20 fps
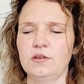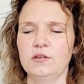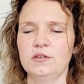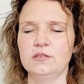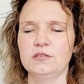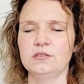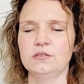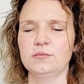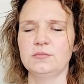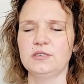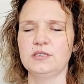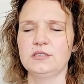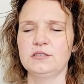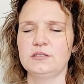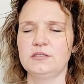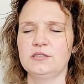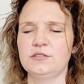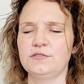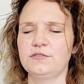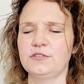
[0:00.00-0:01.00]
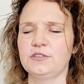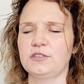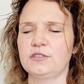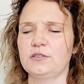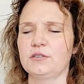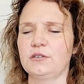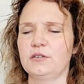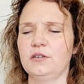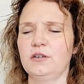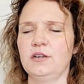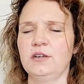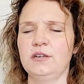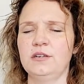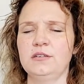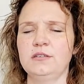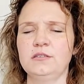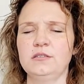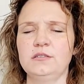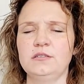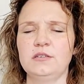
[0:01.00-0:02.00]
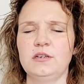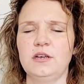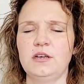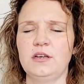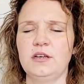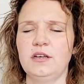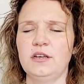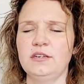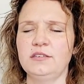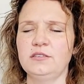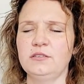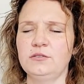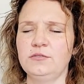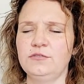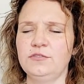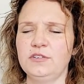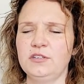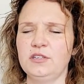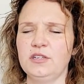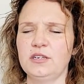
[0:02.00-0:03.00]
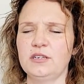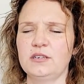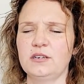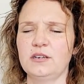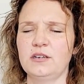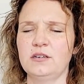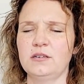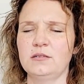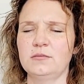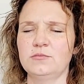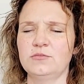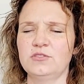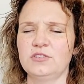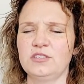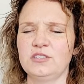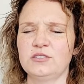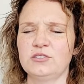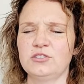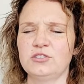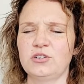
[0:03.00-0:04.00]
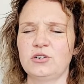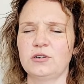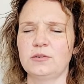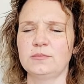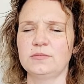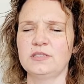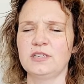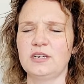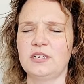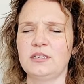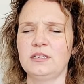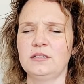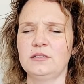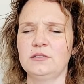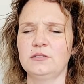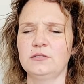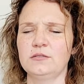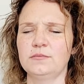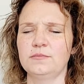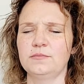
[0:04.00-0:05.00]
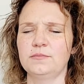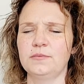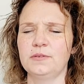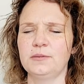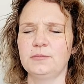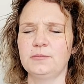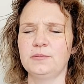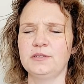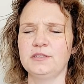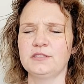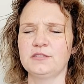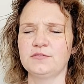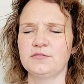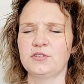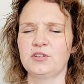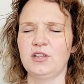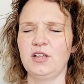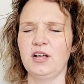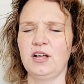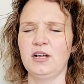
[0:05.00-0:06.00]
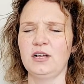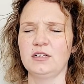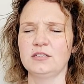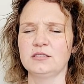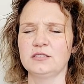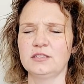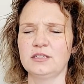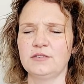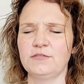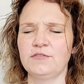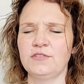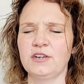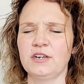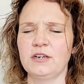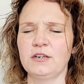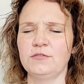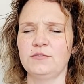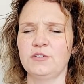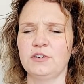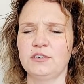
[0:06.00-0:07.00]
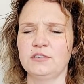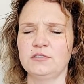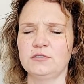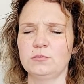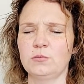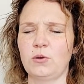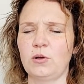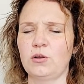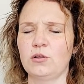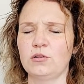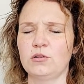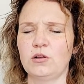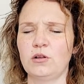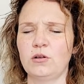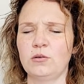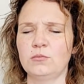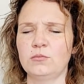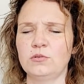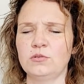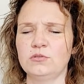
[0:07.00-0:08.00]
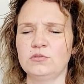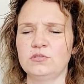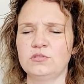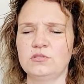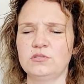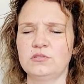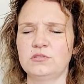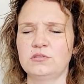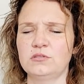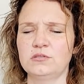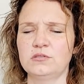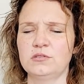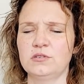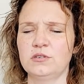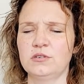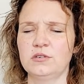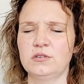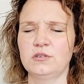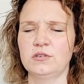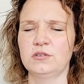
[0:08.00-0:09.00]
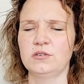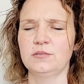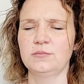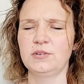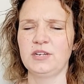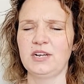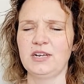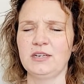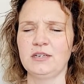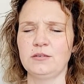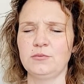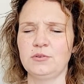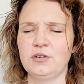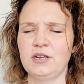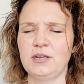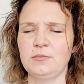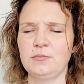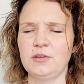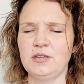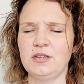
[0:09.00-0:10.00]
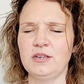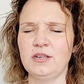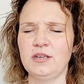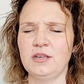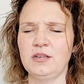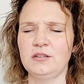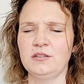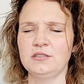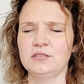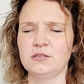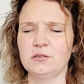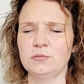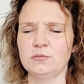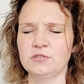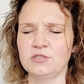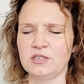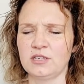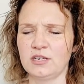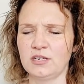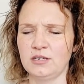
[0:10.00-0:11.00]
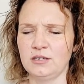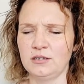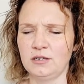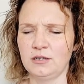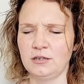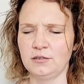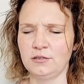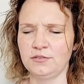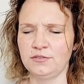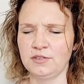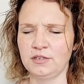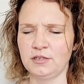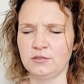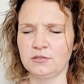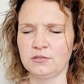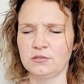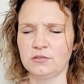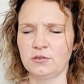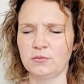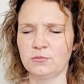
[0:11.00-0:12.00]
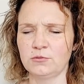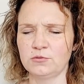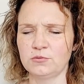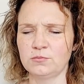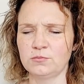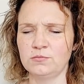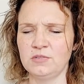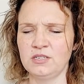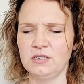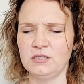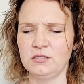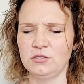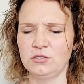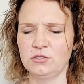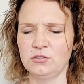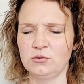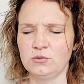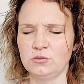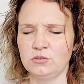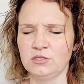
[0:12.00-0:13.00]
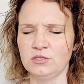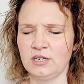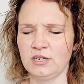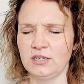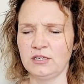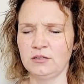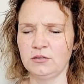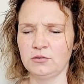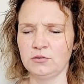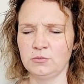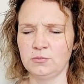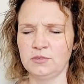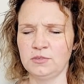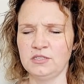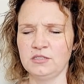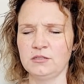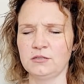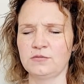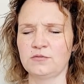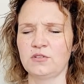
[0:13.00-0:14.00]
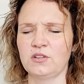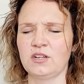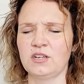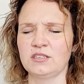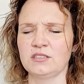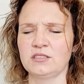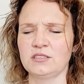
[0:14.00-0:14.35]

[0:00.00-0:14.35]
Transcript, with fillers: something is different. And I, do feel like um, really sharp, tiny little bit, bits of glass, like very, very small, almost. But I, when I inhale, it's almost like I inhale a thousand almost minuscule, tiny little piece of glass,